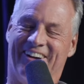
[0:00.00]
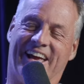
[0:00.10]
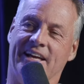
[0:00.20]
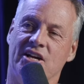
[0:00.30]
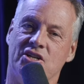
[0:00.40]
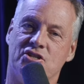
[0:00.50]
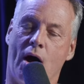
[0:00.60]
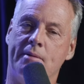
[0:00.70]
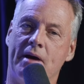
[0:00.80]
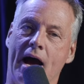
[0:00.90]
okay so
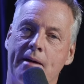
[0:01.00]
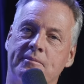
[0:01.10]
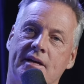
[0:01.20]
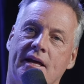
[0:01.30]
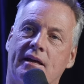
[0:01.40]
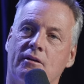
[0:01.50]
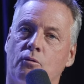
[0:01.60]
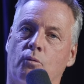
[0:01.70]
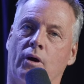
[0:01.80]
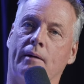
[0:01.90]
I, i'm
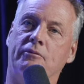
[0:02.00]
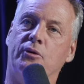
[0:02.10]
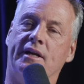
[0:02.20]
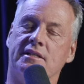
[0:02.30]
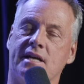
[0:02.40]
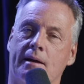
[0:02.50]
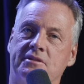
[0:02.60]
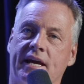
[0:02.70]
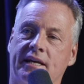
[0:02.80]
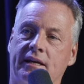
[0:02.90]
what i'm doing is i'm
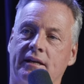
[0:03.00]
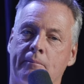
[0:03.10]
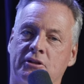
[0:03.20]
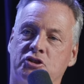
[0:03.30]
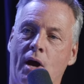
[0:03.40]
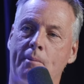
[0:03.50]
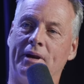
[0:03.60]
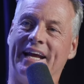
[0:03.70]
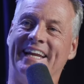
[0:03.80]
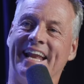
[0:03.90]
taking i'm
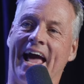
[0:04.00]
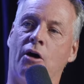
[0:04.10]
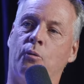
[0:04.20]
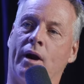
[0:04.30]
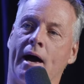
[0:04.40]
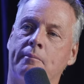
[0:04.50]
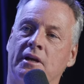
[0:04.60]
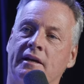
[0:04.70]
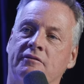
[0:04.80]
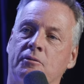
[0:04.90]
extrapolating out what i
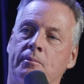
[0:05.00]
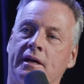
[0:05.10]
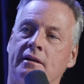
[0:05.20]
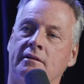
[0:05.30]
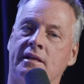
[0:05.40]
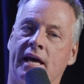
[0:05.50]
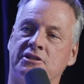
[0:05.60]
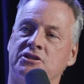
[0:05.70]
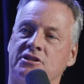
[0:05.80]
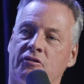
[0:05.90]
believe to be the
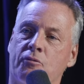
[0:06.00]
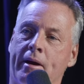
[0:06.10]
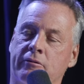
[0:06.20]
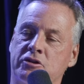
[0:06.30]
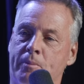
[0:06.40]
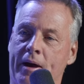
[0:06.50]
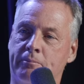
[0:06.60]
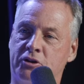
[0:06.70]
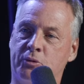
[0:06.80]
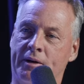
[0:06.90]
essence of the marriage bed
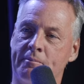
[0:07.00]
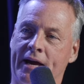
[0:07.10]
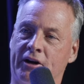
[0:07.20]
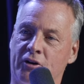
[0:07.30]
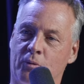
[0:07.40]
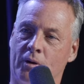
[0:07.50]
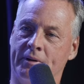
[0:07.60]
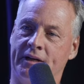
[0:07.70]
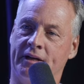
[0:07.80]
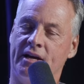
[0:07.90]
between a man mm-hmm. and a mm-hmm.
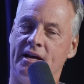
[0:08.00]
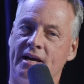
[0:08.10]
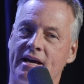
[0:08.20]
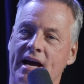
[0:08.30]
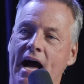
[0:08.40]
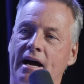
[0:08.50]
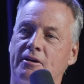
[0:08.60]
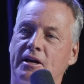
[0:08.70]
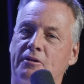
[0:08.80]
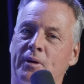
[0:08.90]
woman mm-hmm. mm-hmm
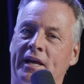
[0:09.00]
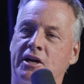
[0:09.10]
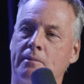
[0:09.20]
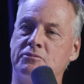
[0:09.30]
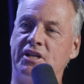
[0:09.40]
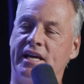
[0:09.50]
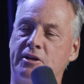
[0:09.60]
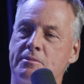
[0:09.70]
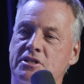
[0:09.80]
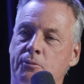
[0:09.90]
when it comes to
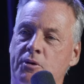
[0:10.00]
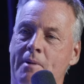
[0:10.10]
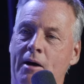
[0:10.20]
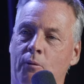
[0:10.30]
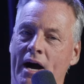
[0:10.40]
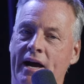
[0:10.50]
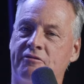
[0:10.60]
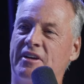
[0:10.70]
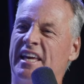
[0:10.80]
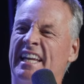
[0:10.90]
intimacy with my
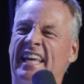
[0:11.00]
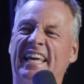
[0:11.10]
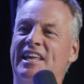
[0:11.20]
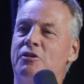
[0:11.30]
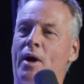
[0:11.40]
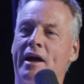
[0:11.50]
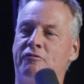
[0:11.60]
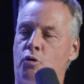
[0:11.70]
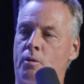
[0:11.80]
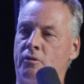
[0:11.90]
wife in any way,
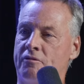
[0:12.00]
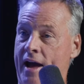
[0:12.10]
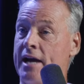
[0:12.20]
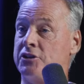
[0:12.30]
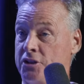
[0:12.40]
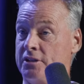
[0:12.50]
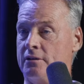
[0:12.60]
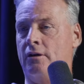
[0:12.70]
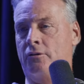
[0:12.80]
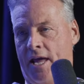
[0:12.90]
form, or fashion,
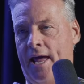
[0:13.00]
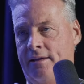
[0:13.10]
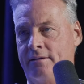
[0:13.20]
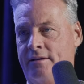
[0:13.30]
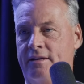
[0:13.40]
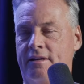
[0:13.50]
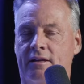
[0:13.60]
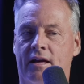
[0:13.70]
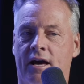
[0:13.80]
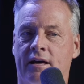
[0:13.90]
mm-hmm. okay,
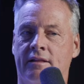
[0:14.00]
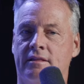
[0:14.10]
uh,